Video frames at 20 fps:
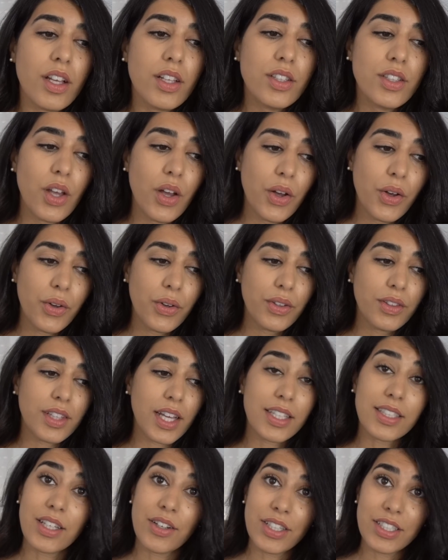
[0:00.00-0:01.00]
So
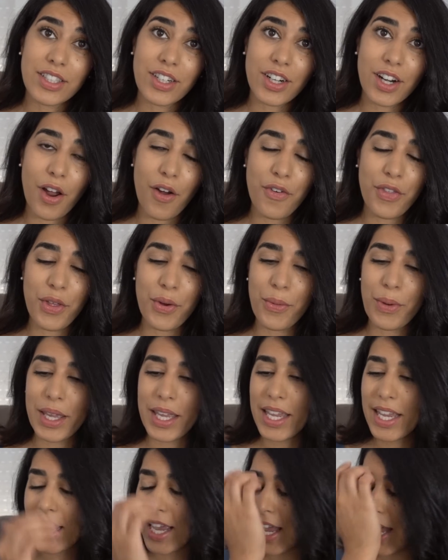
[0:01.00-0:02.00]
that's how I started off the
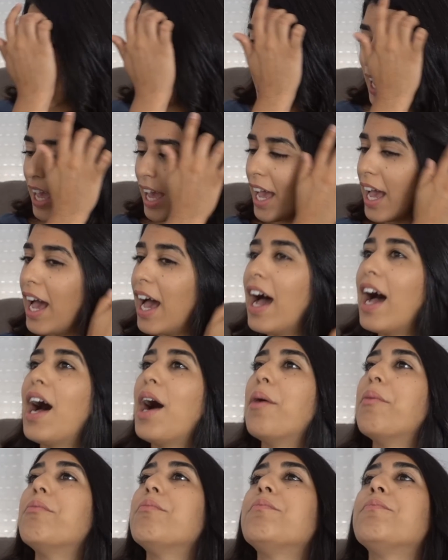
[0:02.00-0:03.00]
week.
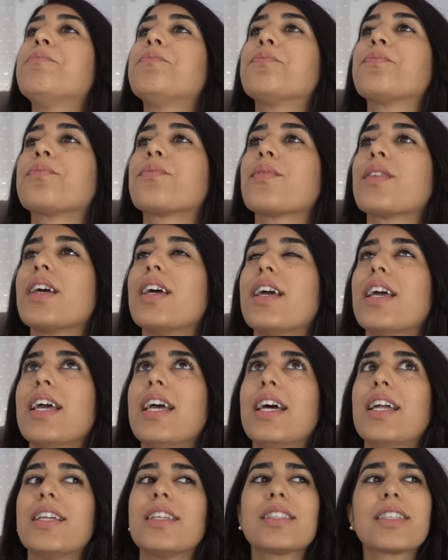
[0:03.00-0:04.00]
And
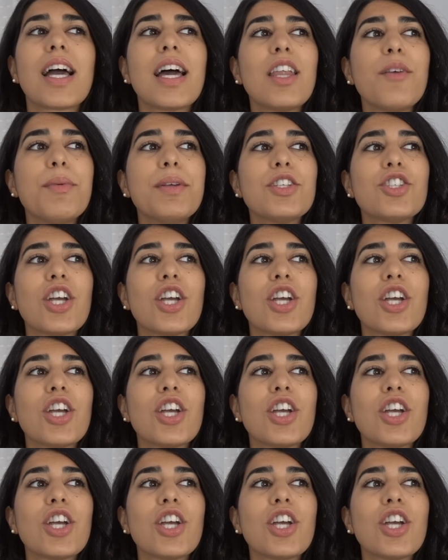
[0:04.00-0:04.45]
it's kind of been